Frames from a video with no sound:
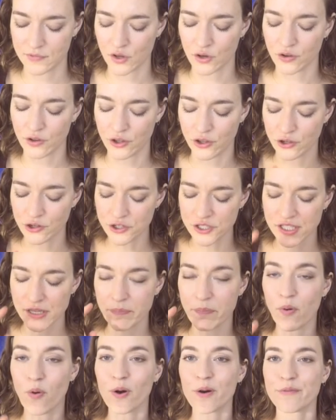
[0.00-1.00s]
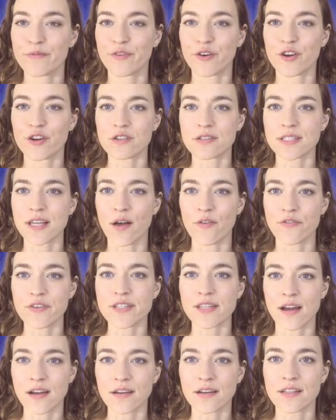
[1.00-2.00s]
Your support for yourself is
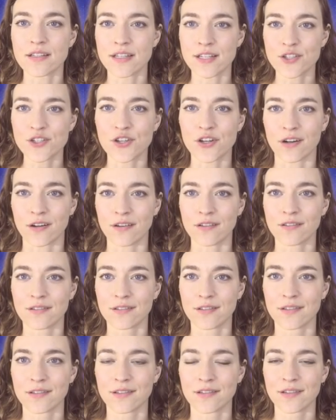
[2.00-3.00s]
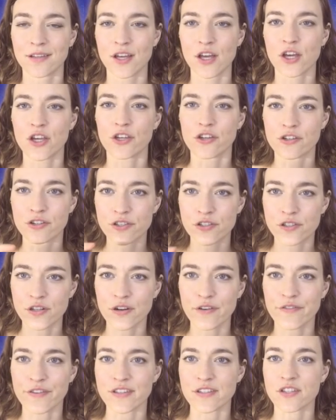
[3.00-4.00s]
unconditional. Your
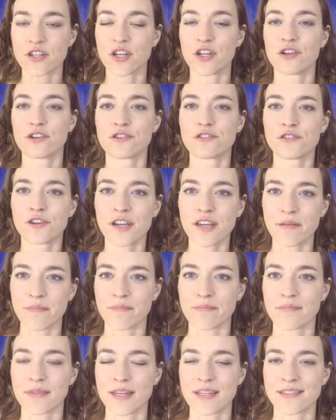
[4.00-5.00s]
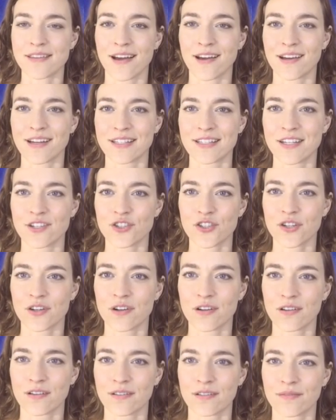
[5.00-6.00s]
service to your dream is
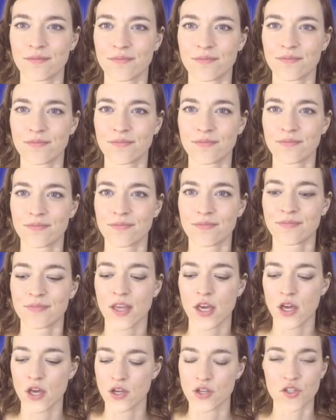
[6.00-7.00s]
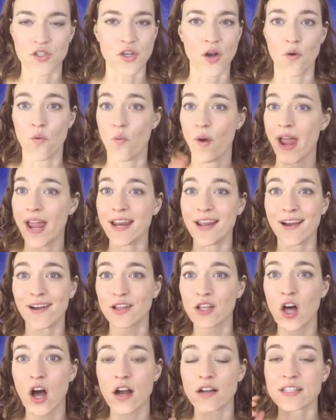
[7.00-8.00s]
unconditional. So waiting a
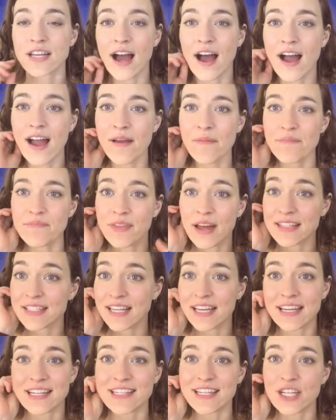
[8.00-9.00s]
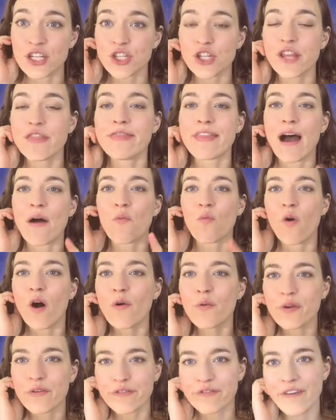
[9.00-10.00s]
long time, that's a condition that
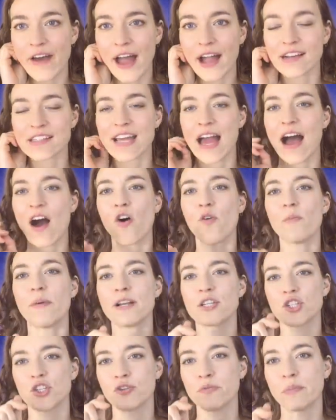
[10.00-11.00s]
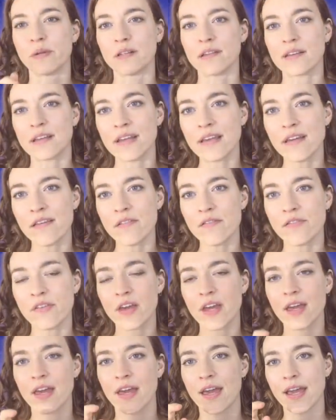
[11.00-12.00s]
won't affect how much you believe
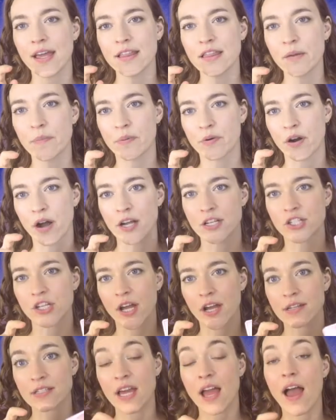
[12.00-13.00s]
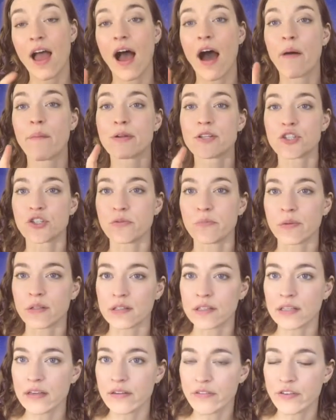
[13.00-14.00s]
in the project, how much you
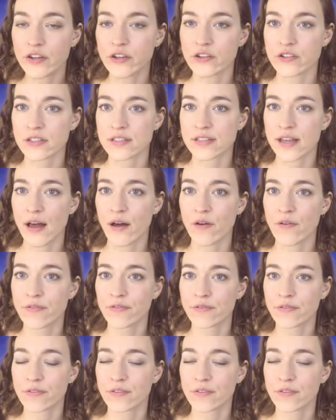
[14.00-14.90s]
believe in yourself,